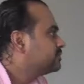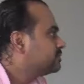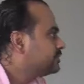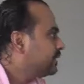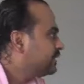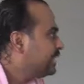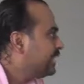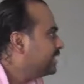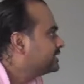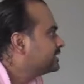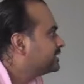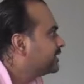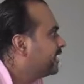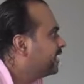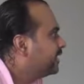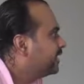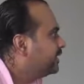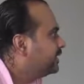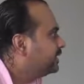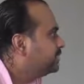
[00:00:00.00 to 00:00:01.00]
But that's
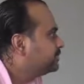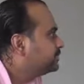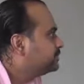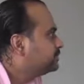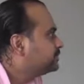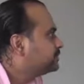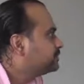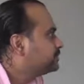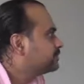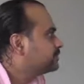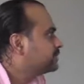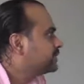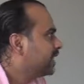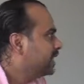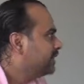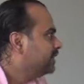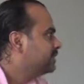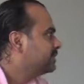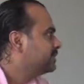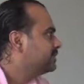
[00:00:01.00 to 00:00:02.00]
scary.
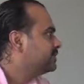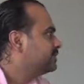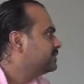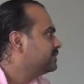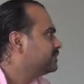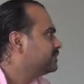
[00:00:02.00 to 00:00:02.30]
Huh?